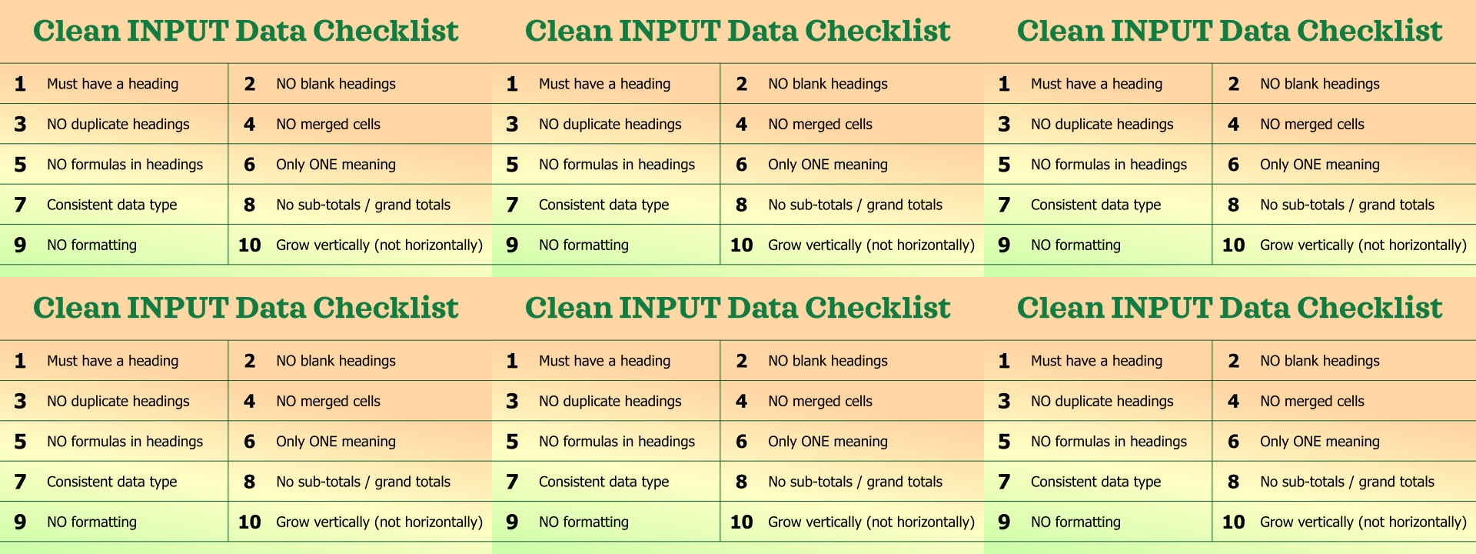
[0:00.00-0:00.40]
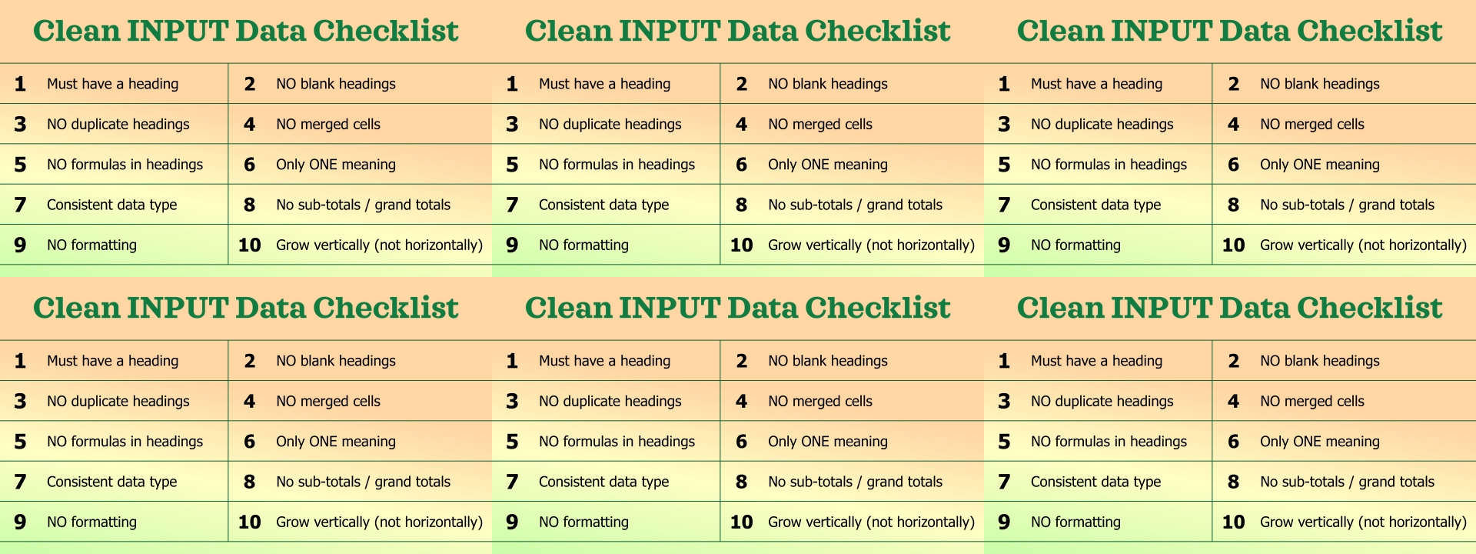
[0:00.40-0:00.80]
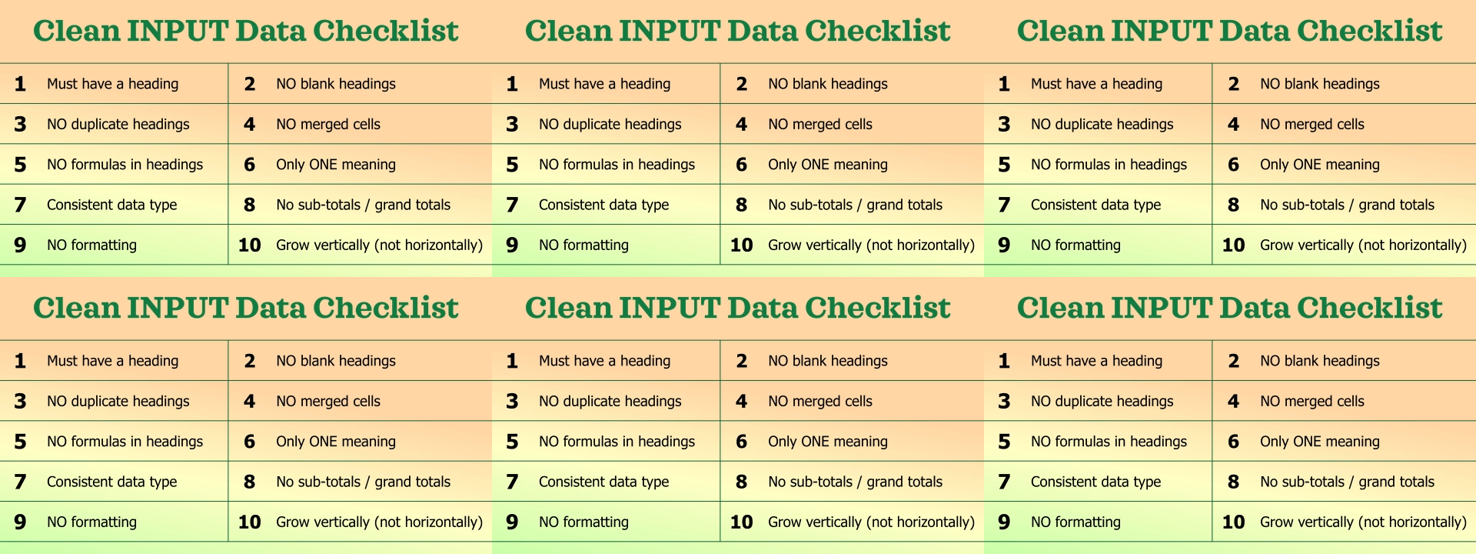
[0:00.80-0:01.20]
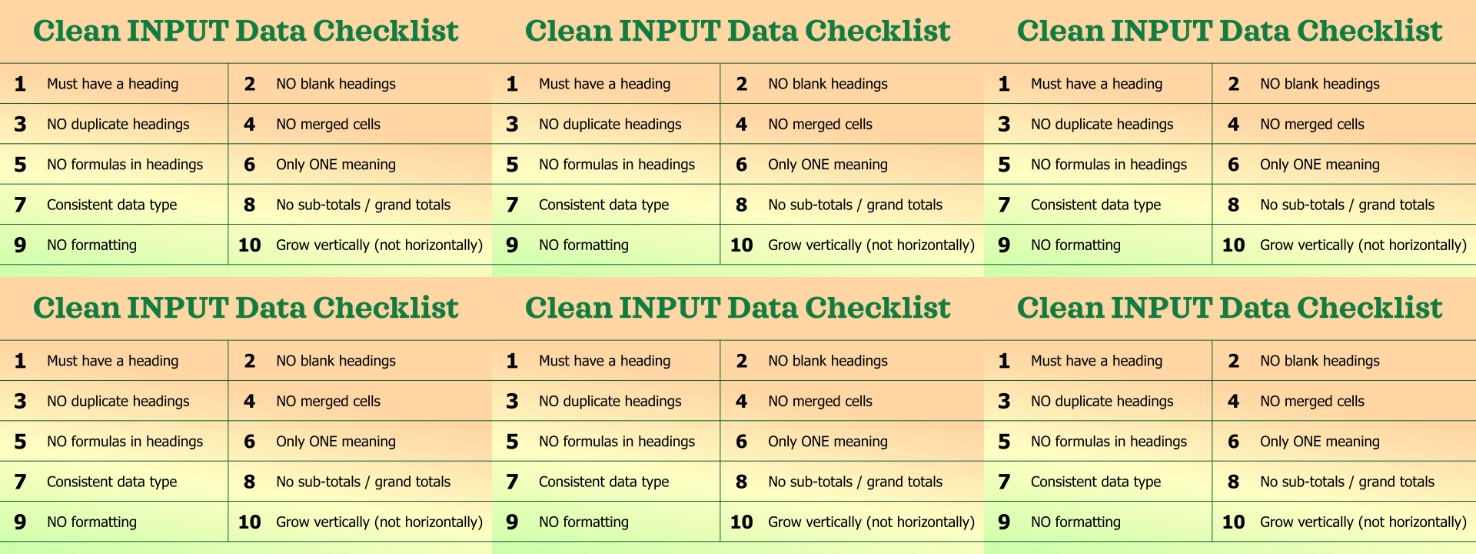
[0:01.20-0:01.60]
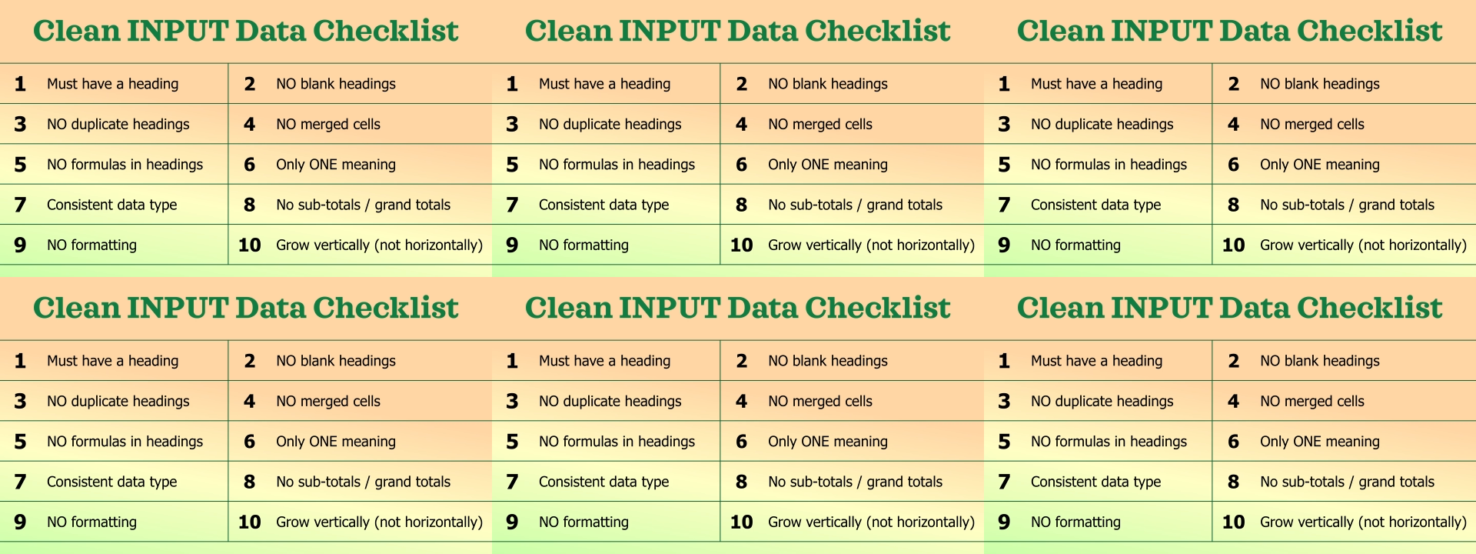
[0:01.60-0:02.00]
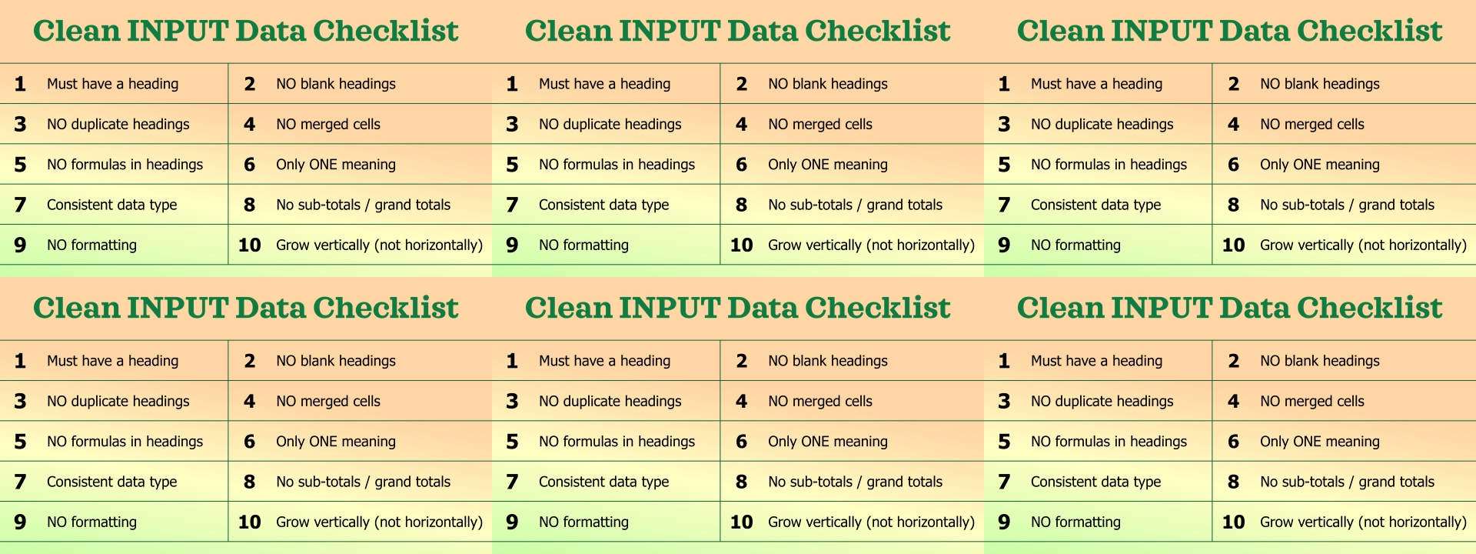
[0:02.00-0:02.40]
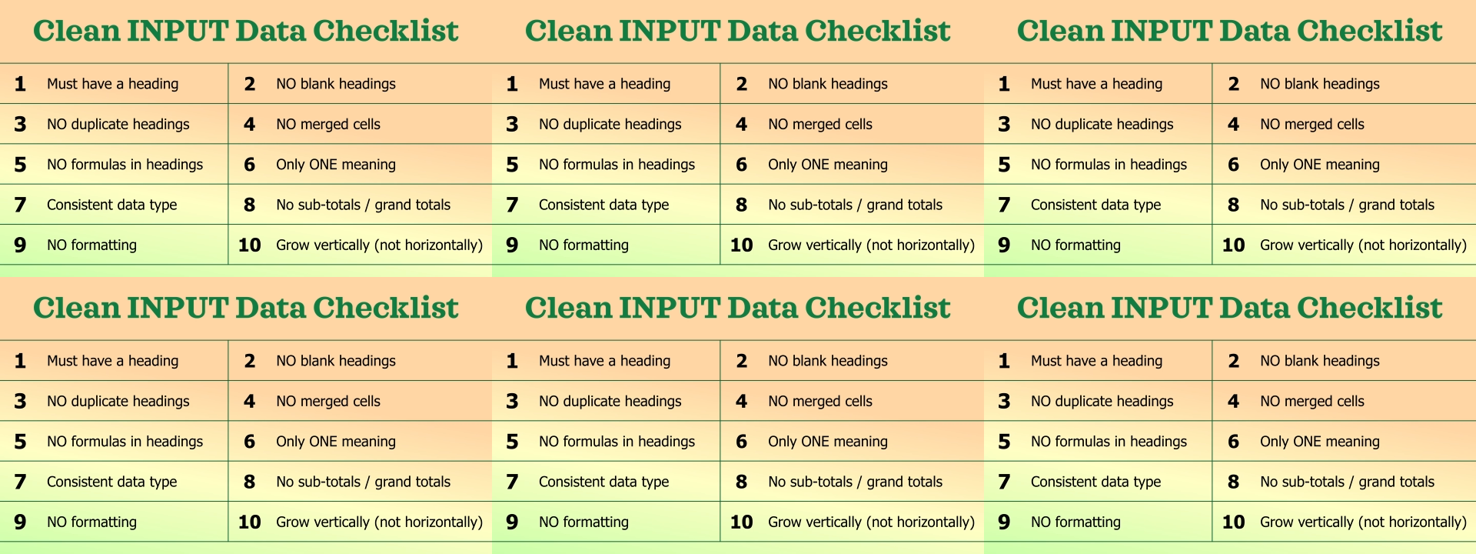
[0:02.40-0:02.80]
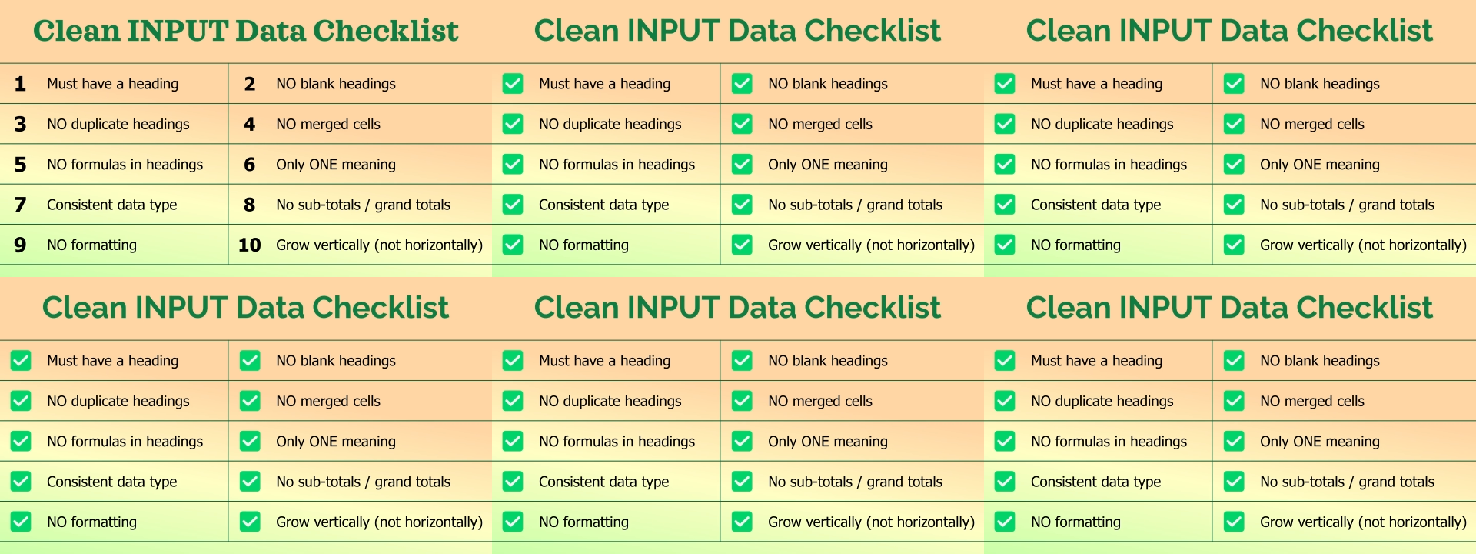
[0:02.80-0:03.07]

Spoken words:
[unreadable: no face in view]